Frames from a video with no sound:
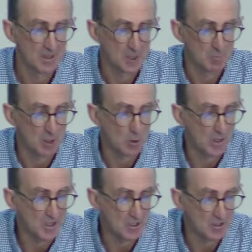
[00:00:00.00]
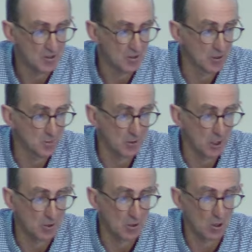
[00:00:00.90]
He'd been quenching his thirst with
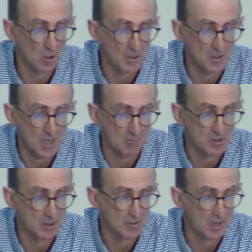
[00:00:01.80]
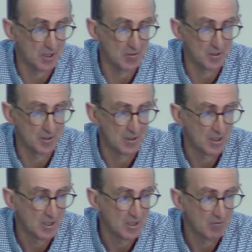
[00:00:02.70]
Coca-Cola. His A1C was 100.
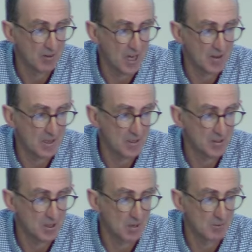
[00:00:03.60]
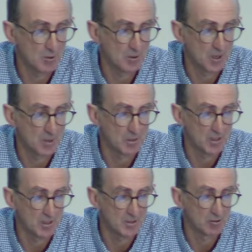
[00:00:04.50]
Father has type 2
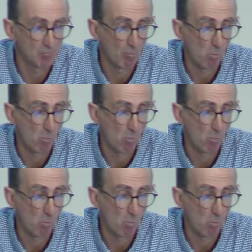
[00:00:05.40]
diabetes.